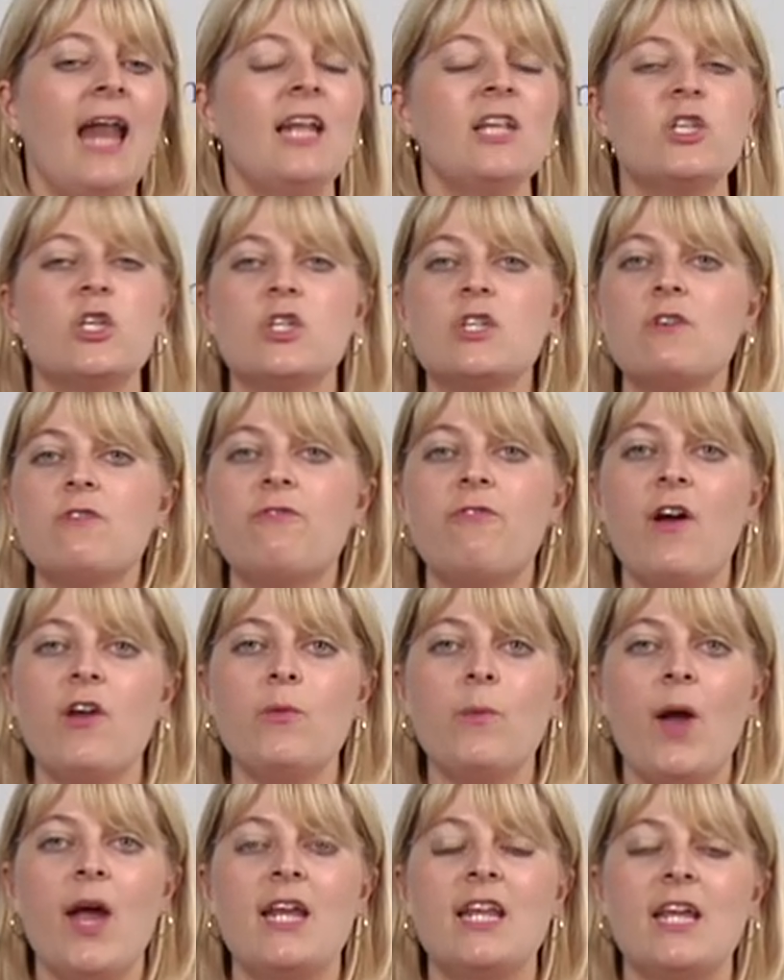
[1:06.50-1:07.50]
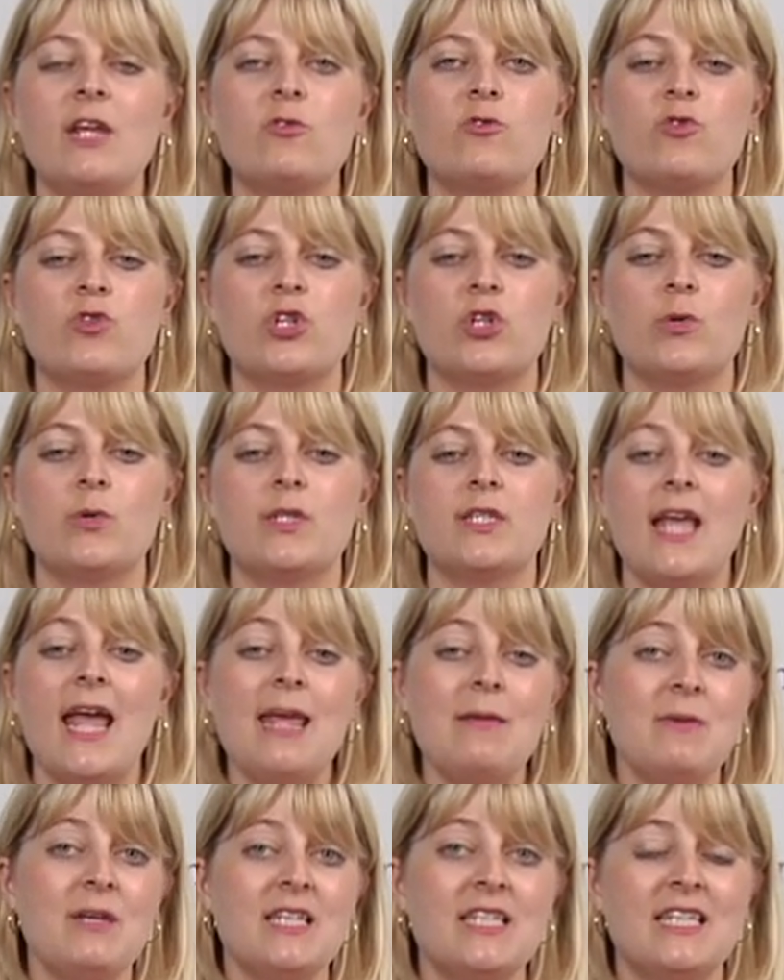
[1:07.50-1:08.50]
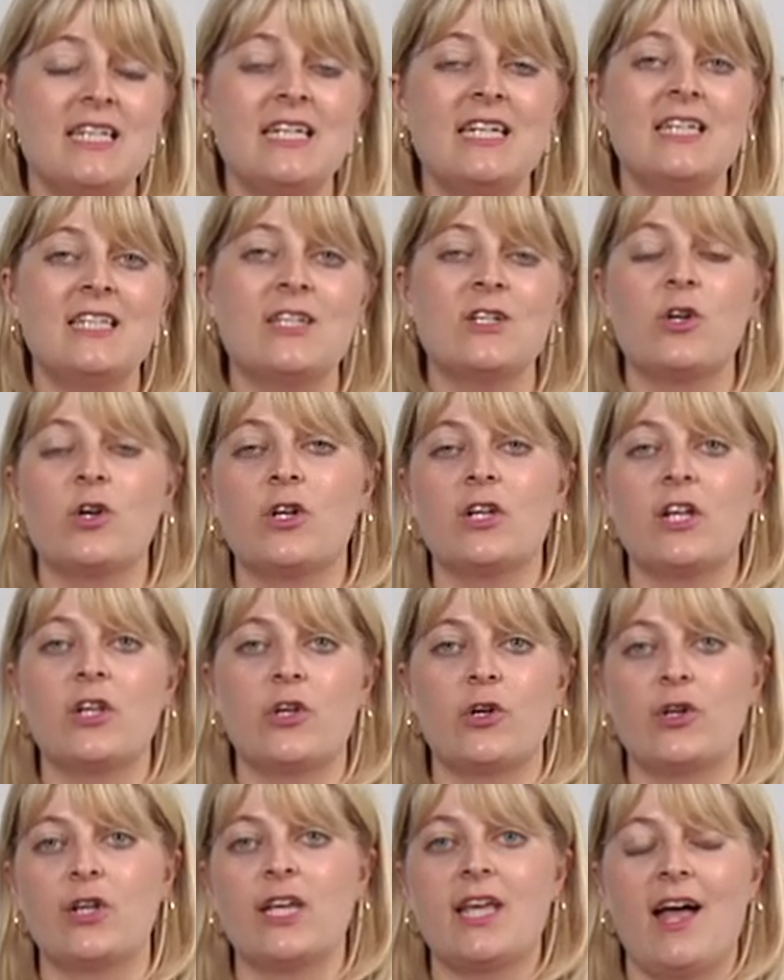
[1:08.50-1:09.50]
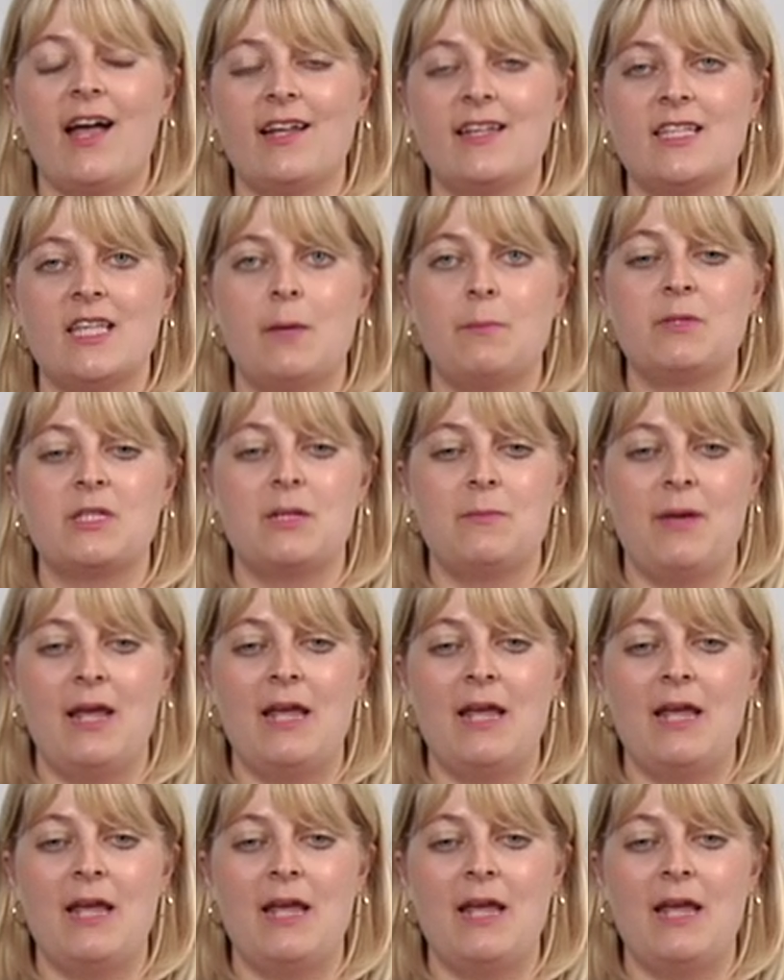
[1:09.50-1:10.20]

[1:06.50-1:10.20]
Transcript: and it's just a fun way to introduce A B Cs and early learning concepts to